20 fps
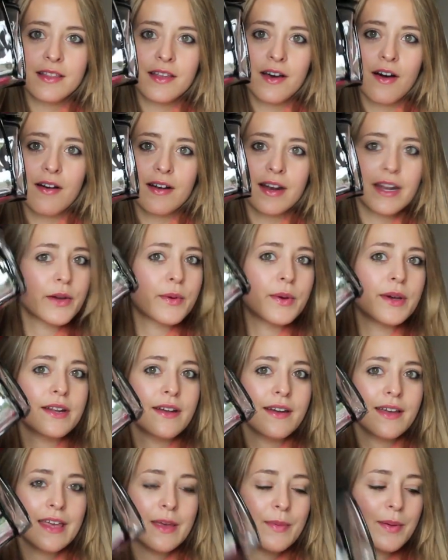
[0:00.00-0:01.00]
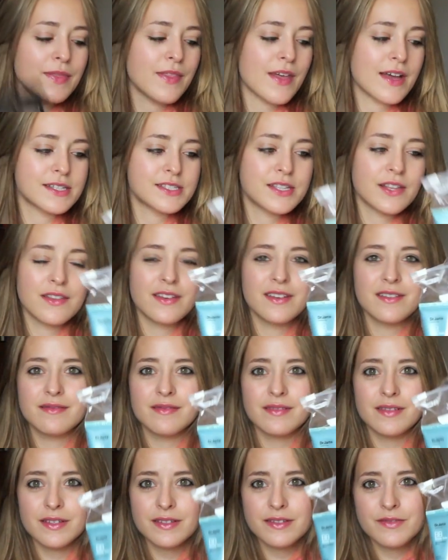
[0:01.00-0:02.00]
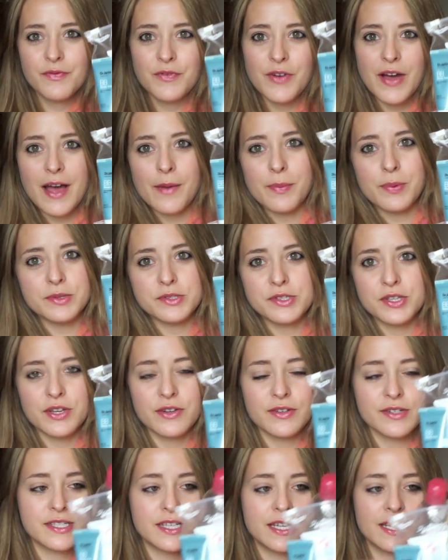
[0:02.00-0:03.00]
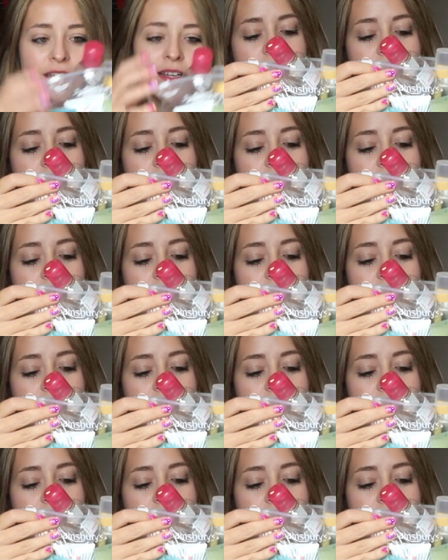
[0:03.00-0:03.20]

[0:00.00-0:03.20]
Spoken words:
that aren't liquid I keep in there so that for airport security.